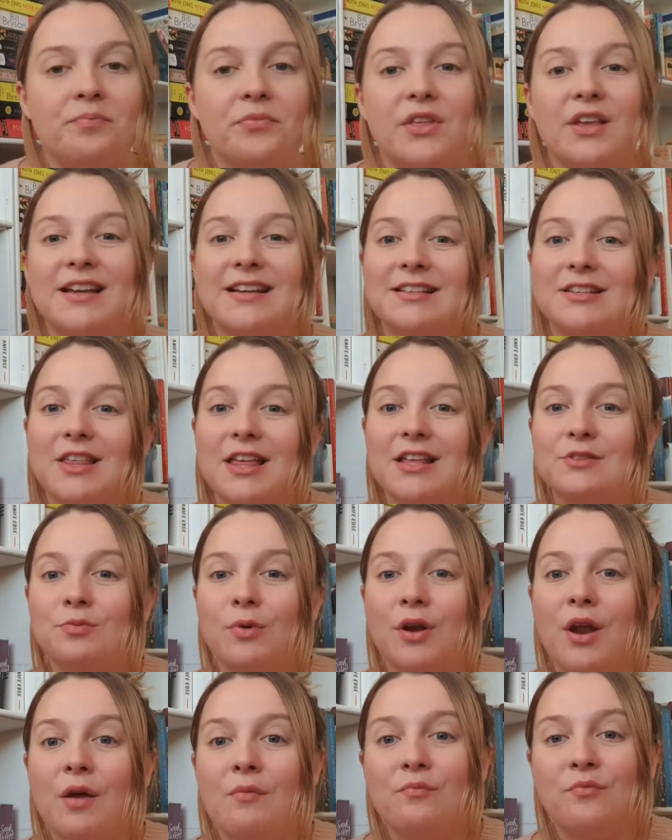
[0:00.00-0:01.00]
Yes, that's
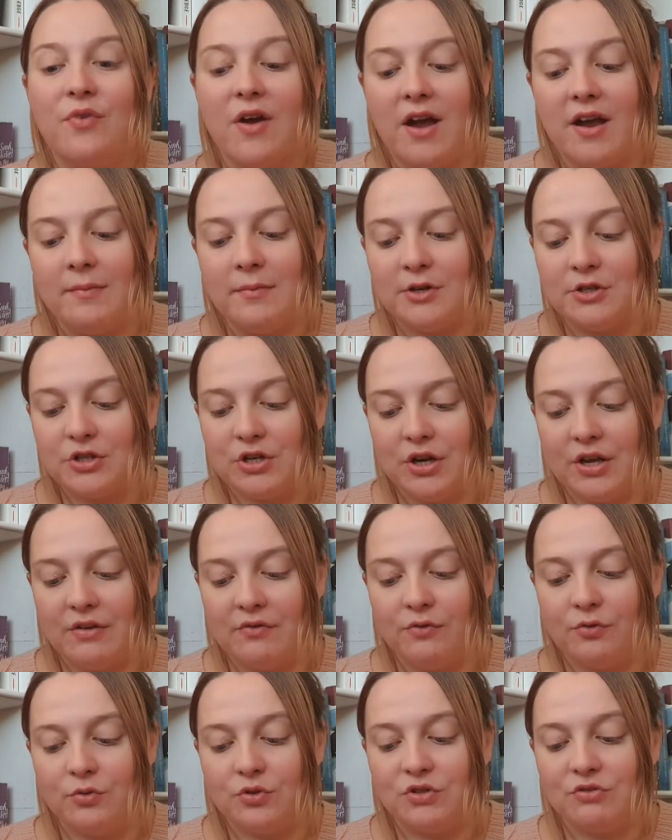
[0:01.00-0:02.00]
one I'm very much looking
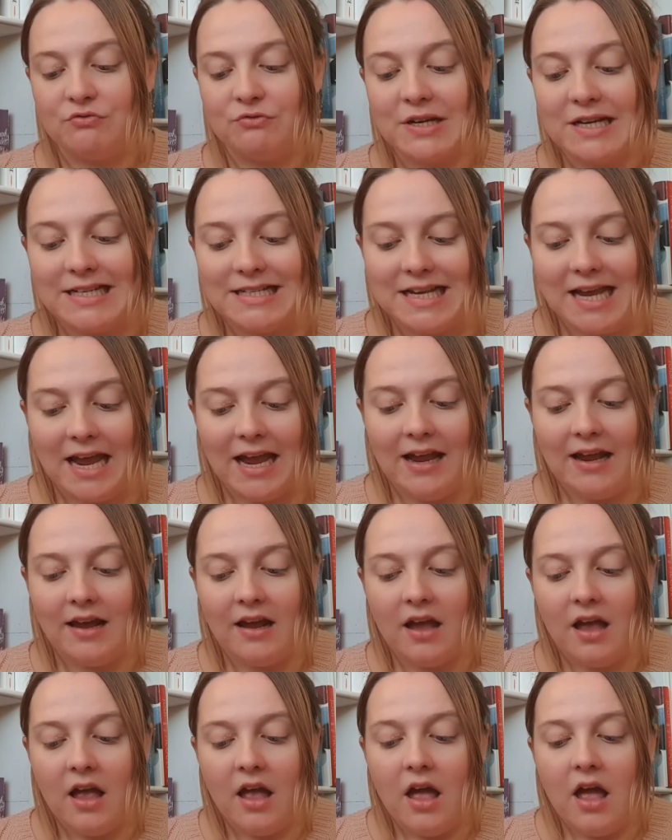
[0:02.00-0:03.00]
forward to reading.
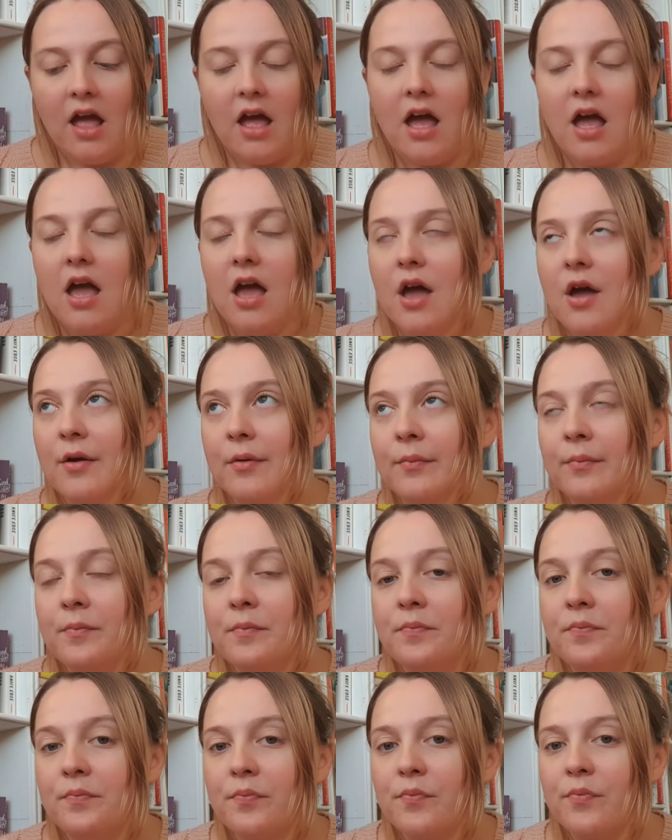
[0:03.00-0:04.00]

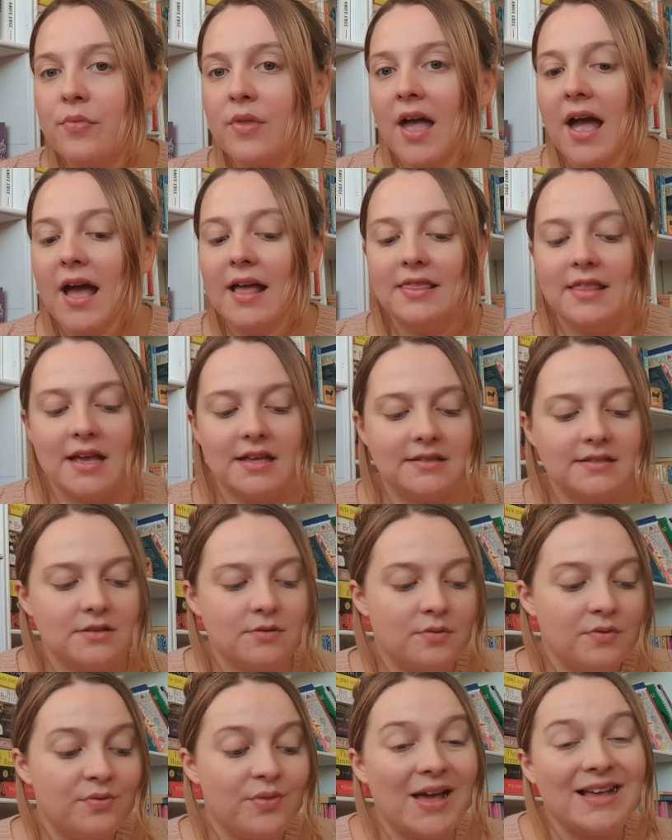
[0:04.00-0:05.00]
And
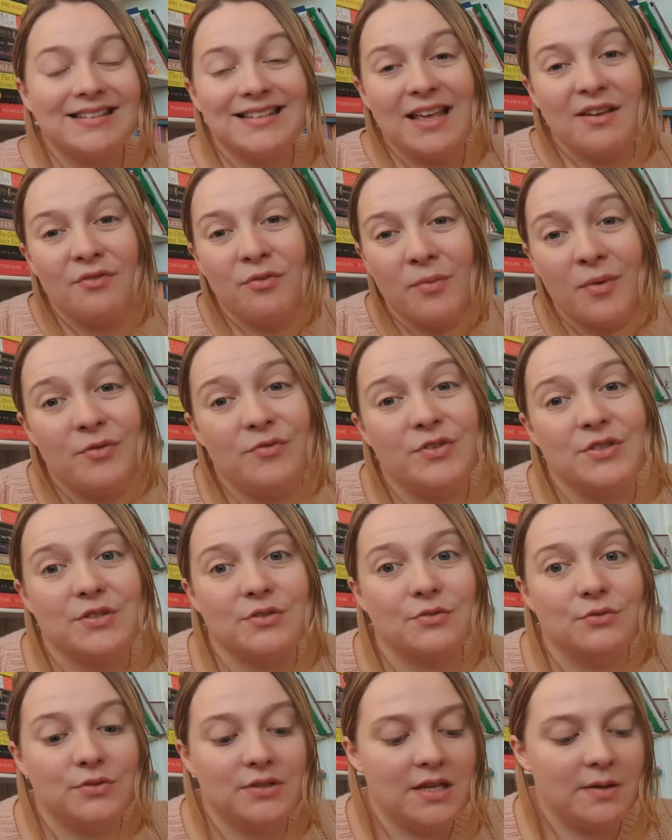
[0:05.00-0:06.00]
that's it for my
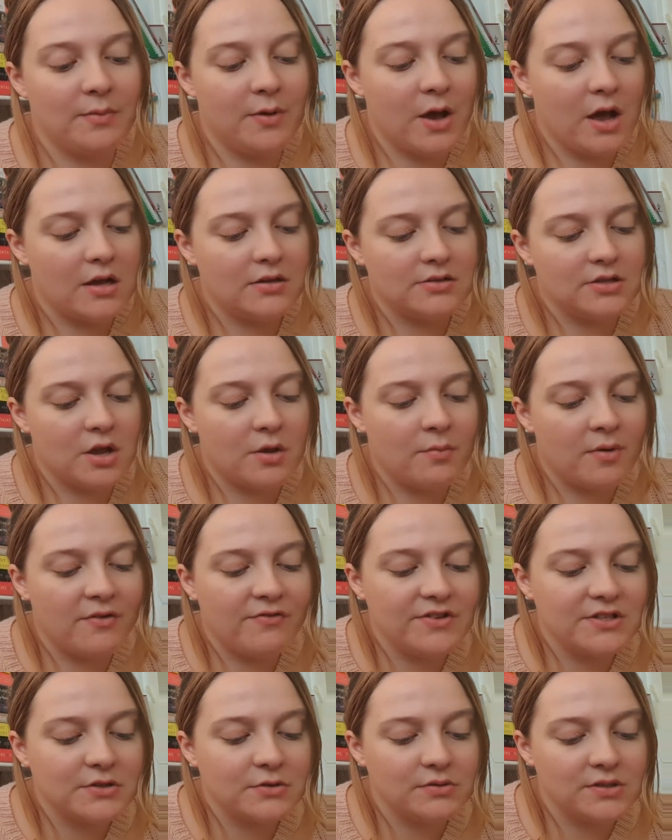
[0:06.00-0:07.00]
physical TBR. So my
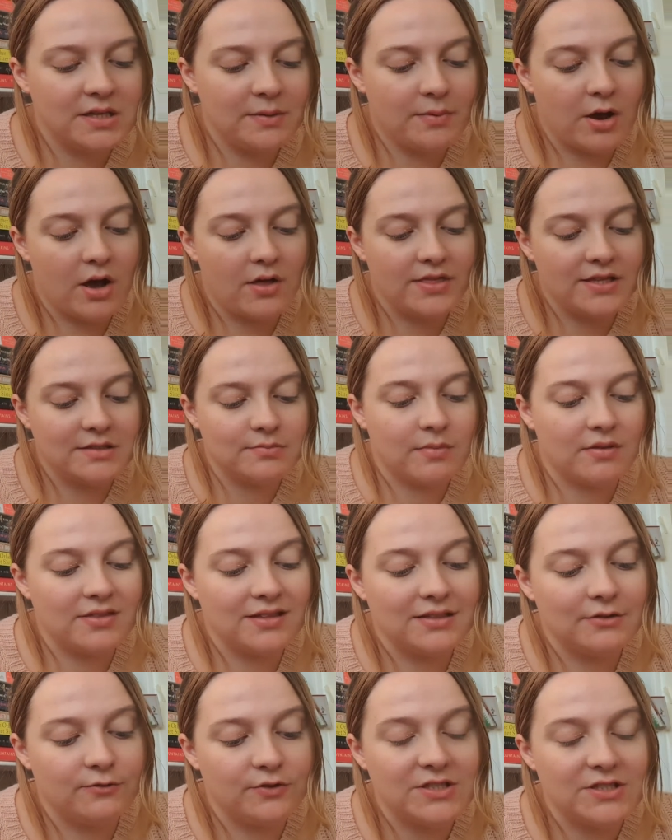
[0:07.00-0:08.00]
physical TBR this month
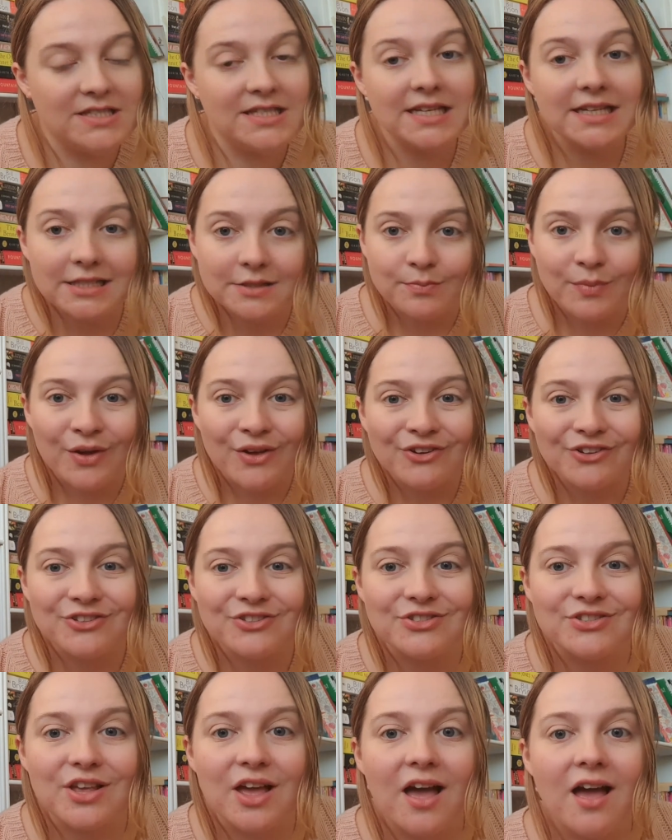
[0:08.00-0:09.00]
is for six books.